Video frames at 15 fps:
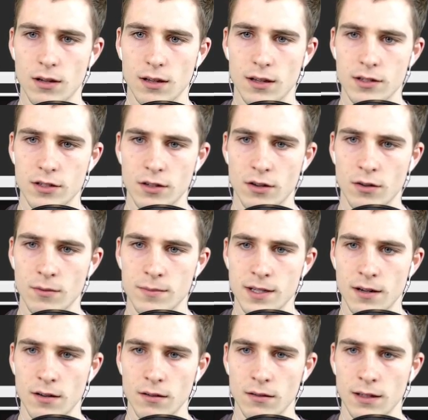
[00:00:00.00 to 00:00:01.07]
collision group
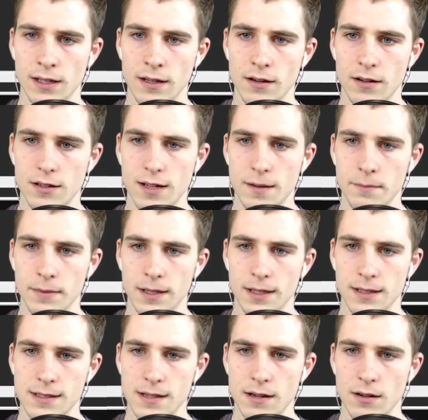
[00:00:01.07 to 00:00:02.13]
0, linear
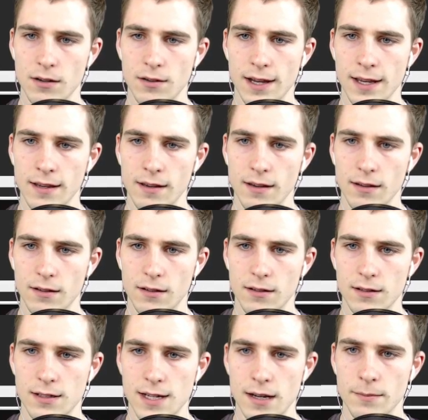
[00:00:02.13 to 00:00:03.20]
dampening 0, angular
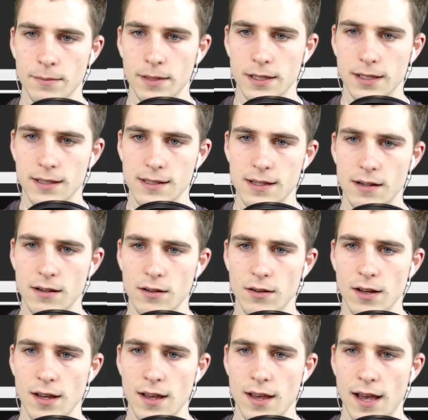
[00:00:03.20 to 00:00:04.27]
dampening 0,
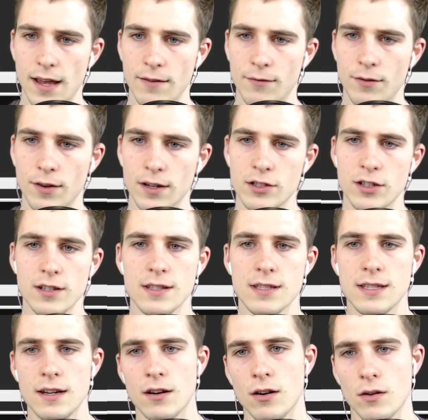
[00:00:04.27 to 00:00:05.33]
and friction
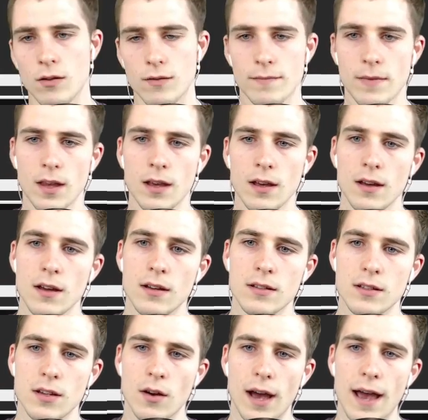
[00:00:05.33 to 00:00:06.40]
0.
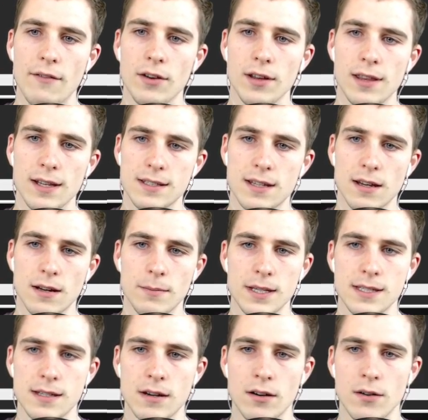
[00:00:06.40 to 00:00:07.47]
So everything's going to be
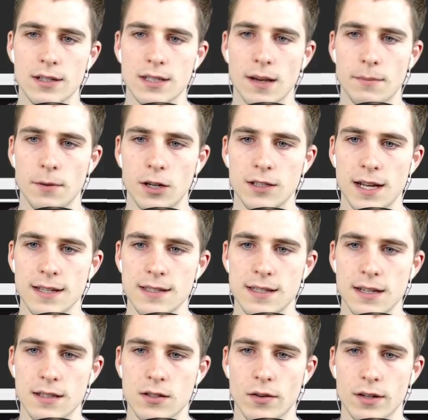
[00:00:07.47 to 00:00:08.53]
0 except our
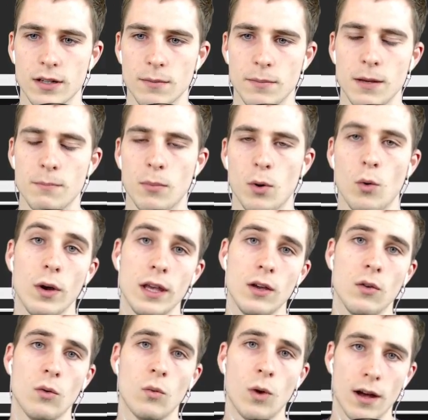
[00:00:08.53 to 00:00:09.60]
density is going to be
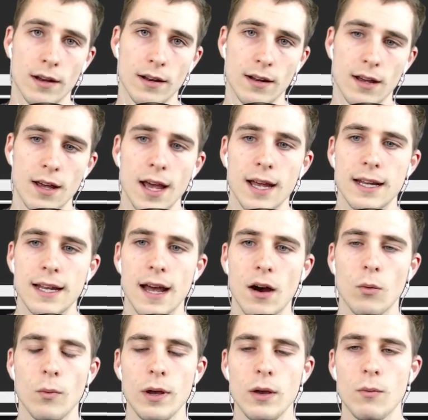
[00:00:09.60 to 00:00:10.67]
0.1. Now
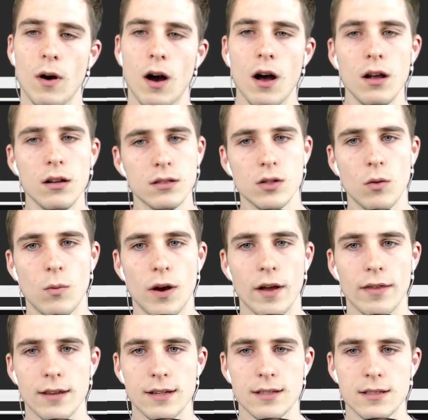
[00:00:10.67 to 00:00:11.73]
we also
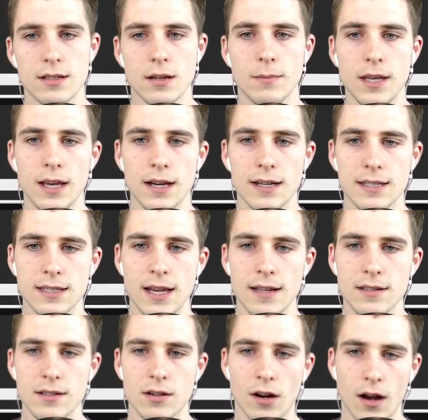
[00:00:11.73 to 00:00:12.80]
want this to be a
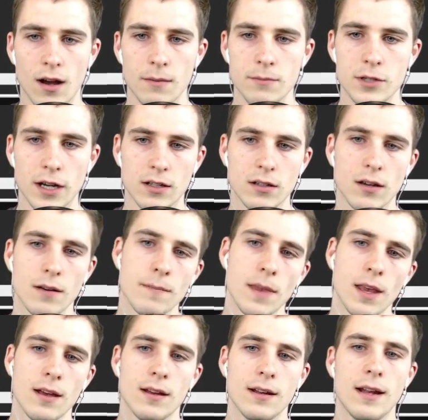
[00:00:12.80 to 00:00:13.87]
sensor object.
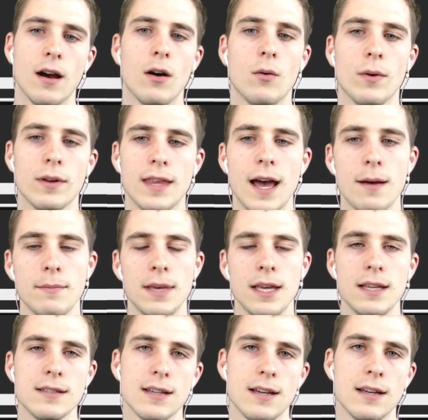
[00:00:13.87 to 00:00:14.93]
Now what that
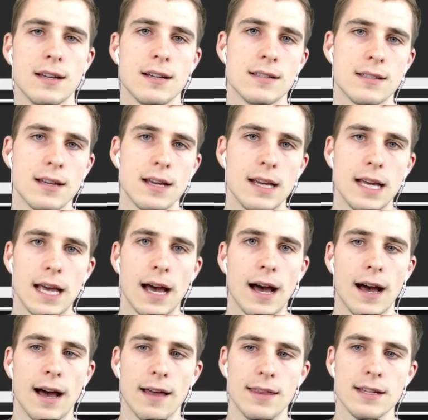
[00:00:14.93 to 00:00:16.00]
means is
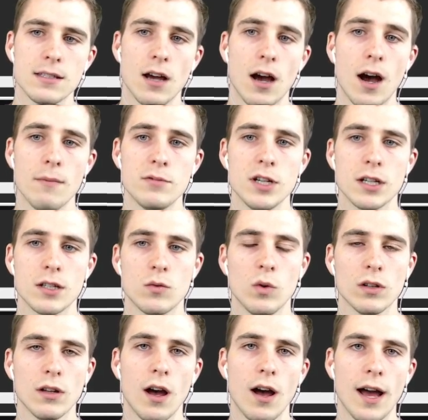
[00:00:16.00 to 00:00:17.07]
uh, this object will
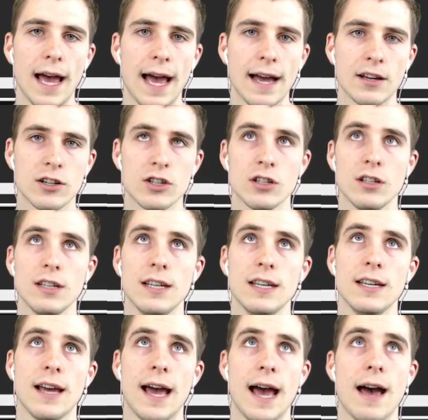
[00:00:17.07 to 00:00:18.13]
not
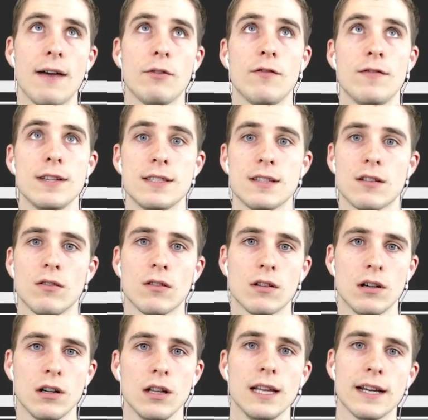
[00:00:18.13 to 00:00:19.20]
actually have a physical
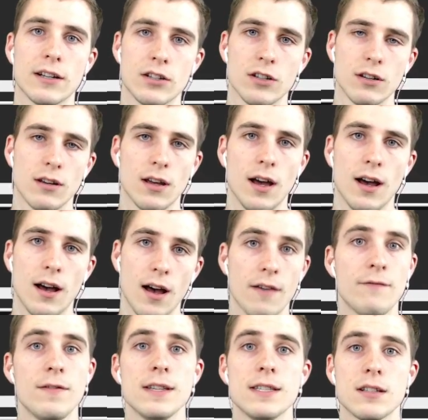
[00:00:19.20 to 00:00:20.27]
click, uh, a
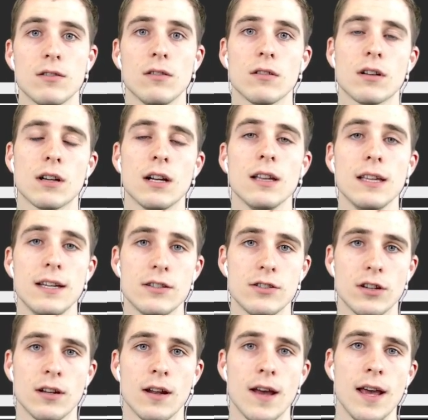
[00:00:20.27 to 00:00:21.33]
physical
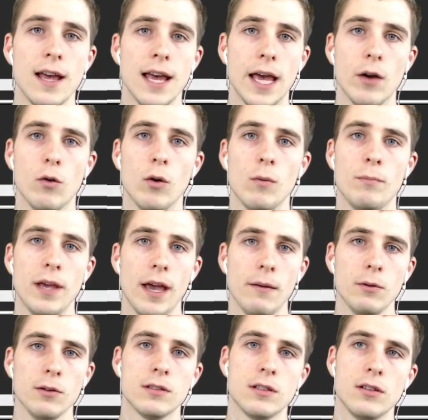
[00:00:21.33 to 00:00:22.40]
collision. It will be
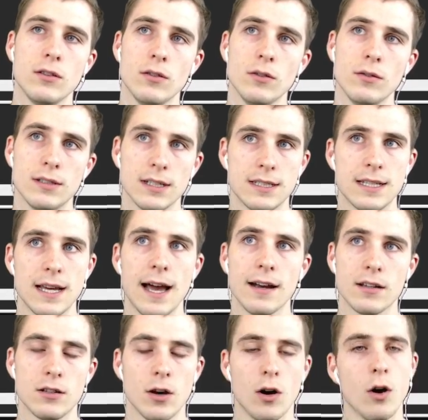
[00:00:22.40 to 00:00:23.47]
able to
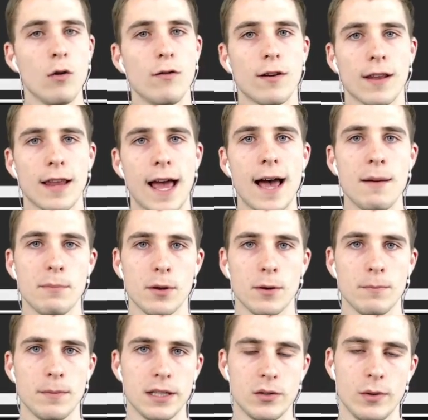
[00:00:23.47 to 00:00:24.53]
detect overlap
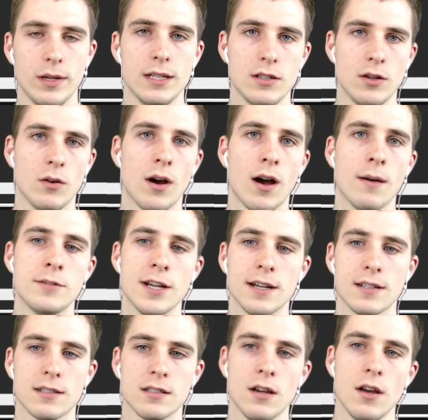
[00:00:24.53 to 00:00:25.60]
between two
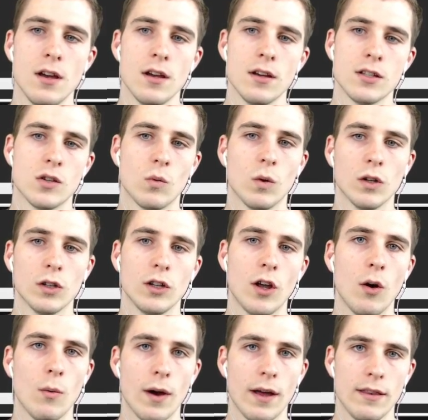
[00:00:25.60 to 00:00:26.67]
objects, so we'll
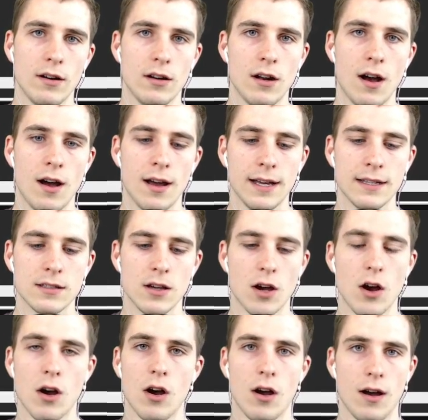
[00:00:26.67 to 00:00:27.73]
know whether or not it's
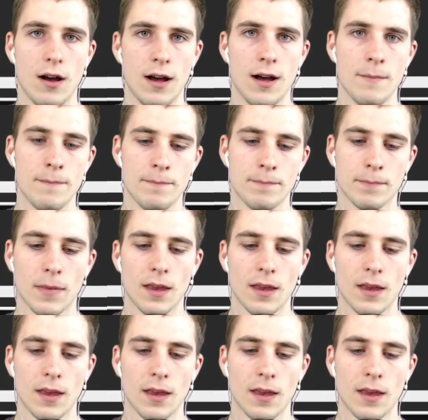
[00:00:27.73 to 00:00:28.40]
um,